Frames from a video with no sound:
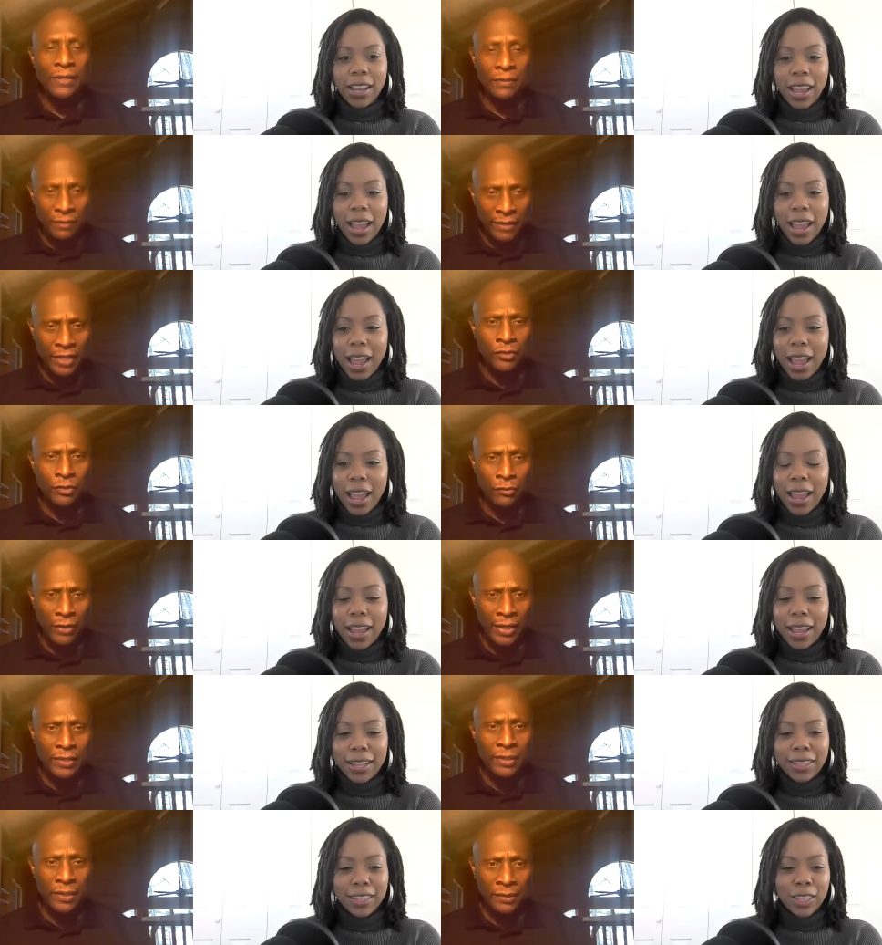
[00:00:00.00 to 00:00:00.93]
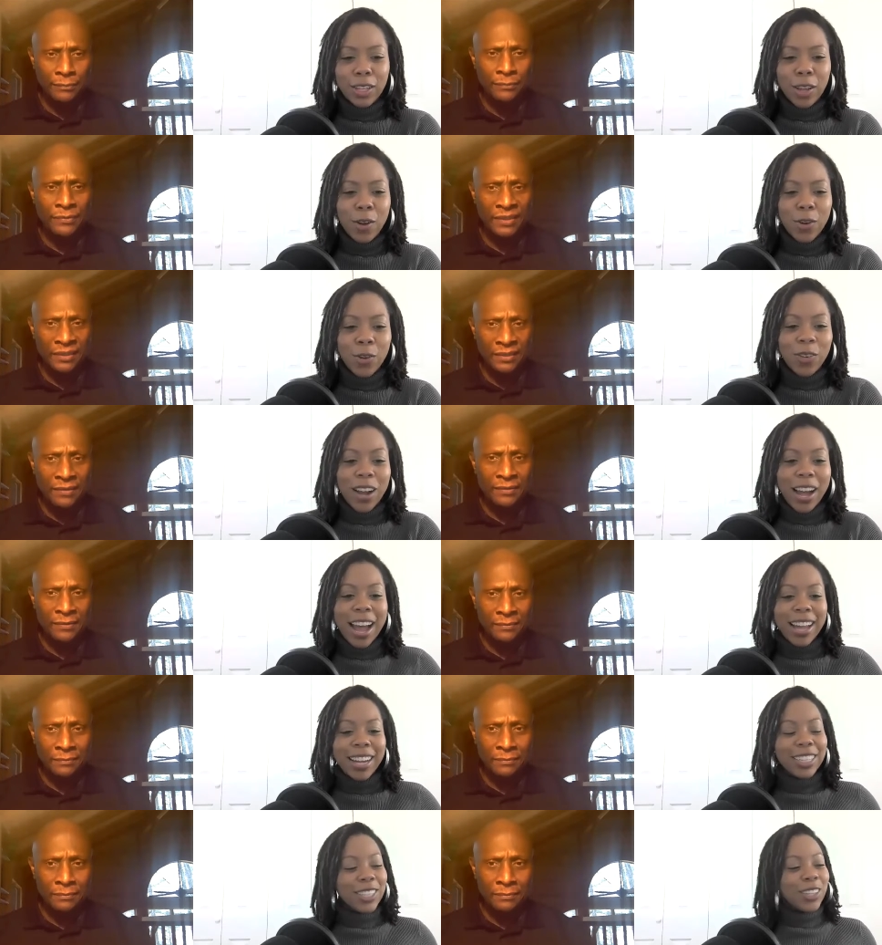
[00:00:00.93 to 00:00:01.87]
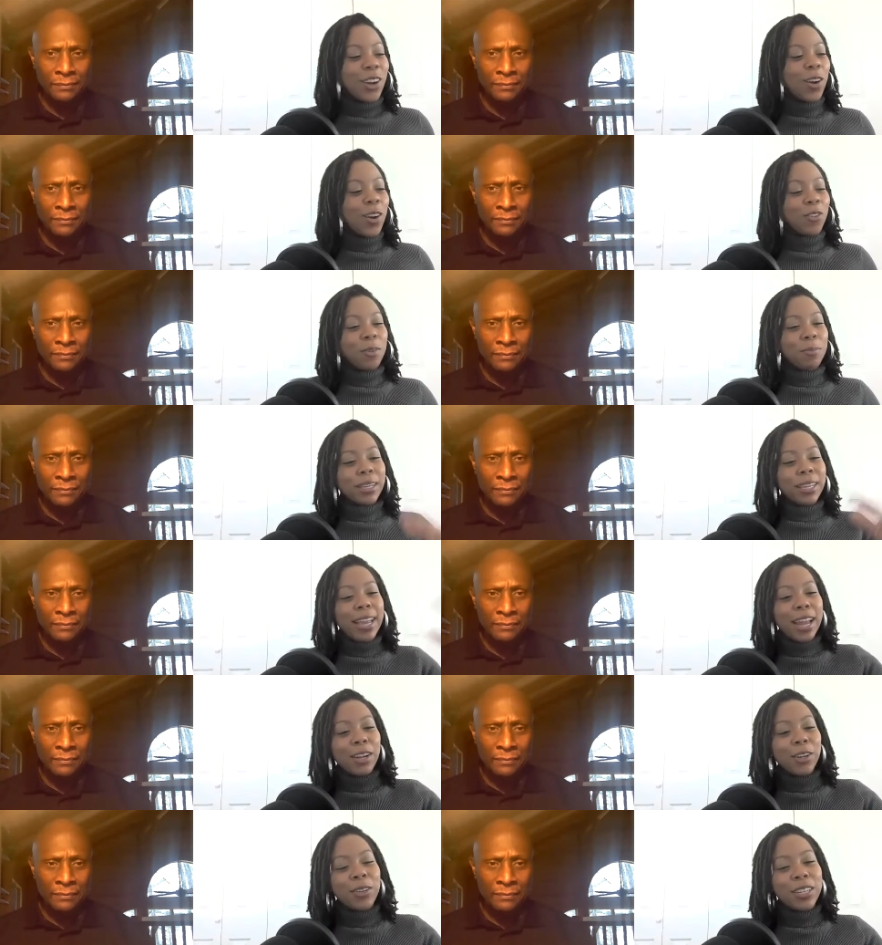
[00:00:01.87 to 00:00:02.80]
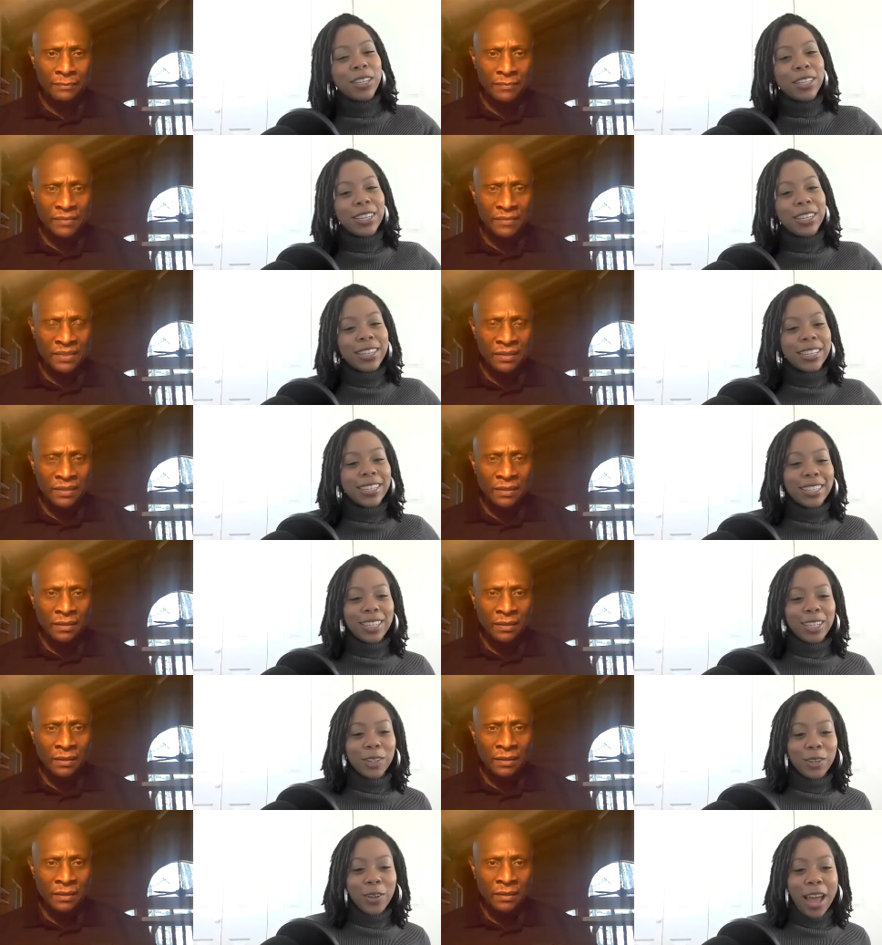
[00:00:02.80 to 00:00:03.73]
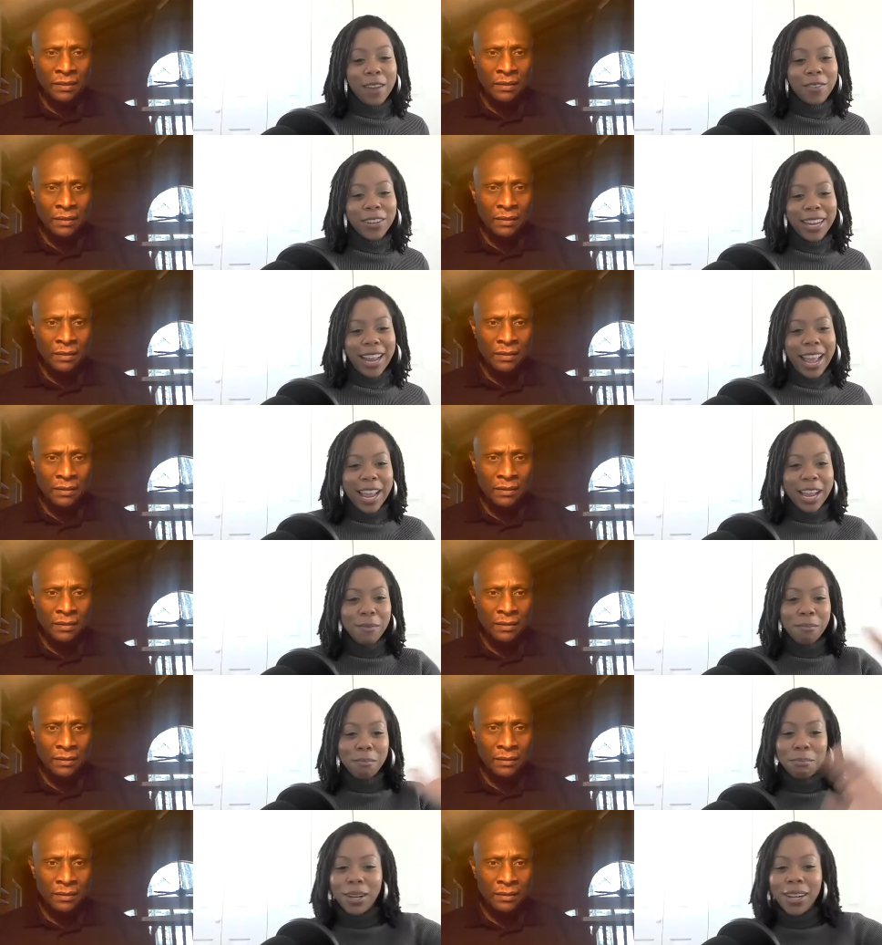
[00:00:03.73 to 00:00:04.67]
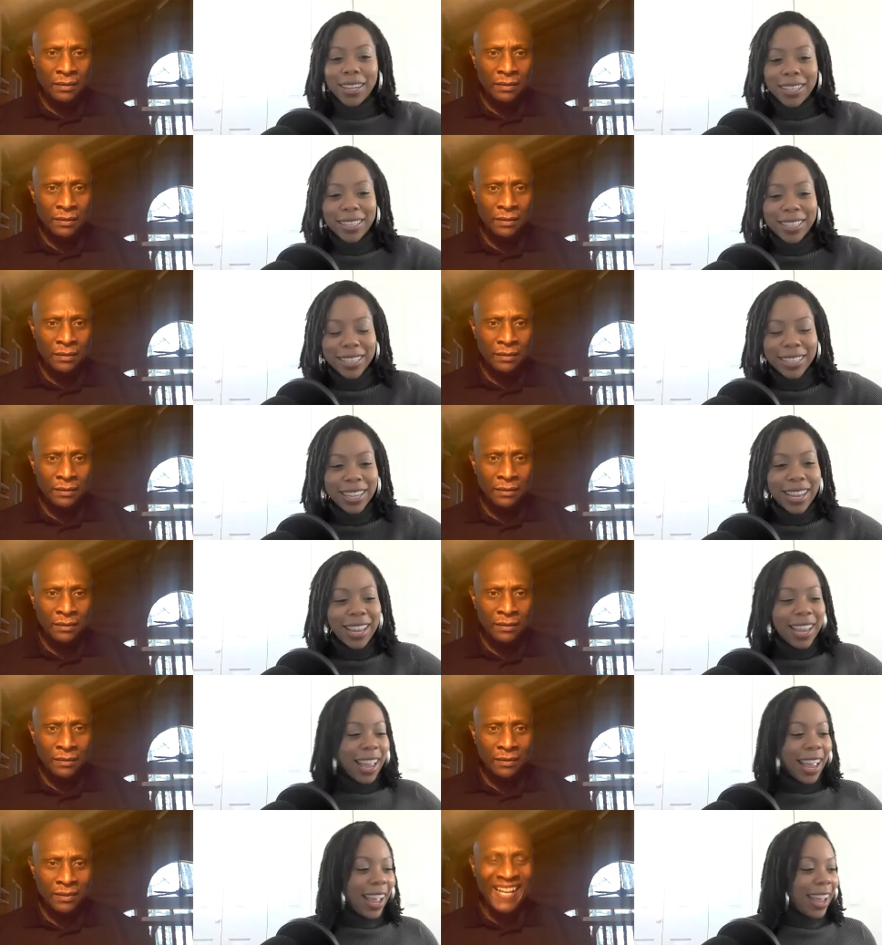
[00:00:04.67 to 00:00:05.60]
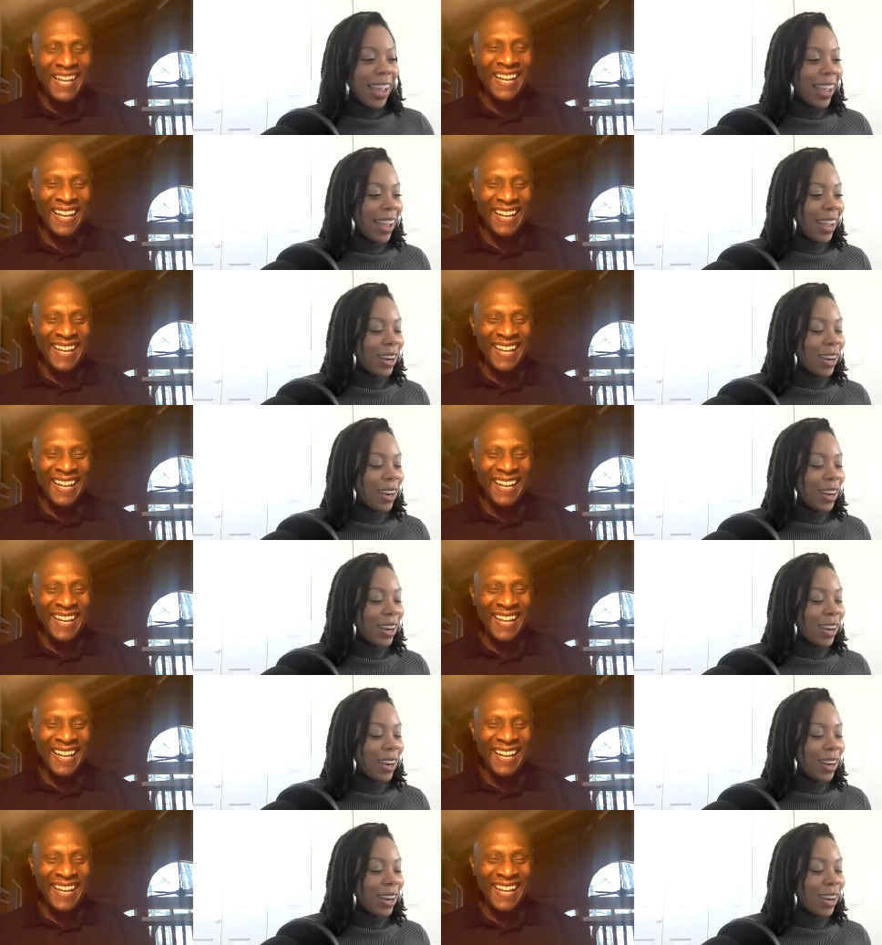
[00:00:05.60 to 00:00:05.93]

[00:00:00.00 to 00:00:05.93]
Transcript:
Speaker 1: That's correct. And so how did you go from mechanical engineering to having 8 books and